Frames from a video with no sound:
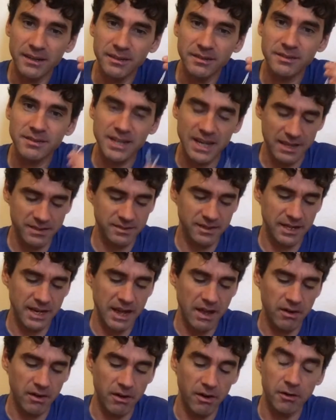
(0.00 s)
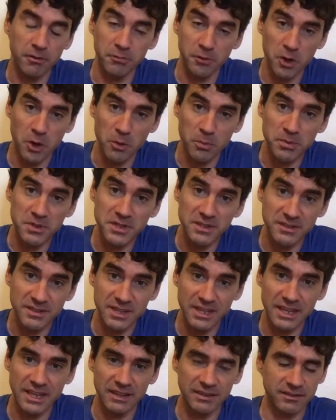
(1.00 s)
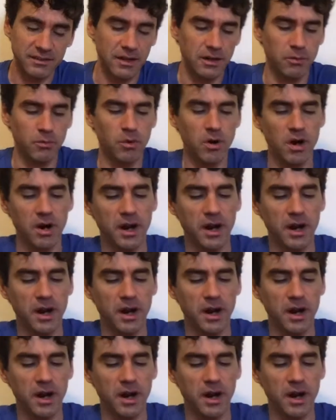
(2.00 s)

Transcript: test it out on a rope to see that it's going to work.